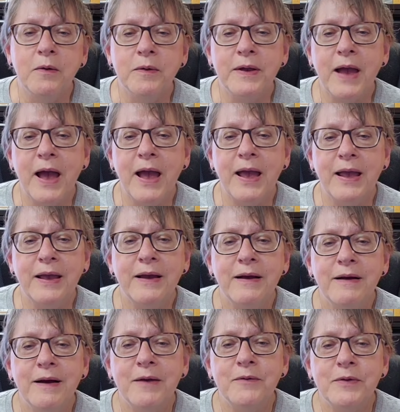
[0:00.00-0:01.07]
okay?
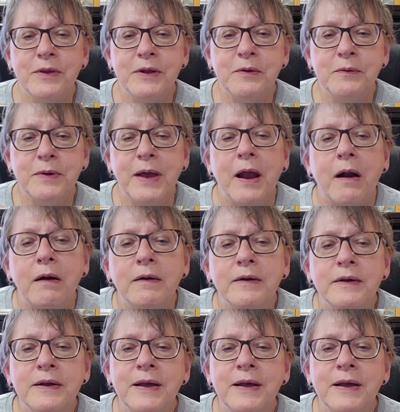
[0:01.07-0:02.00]
I really don't care.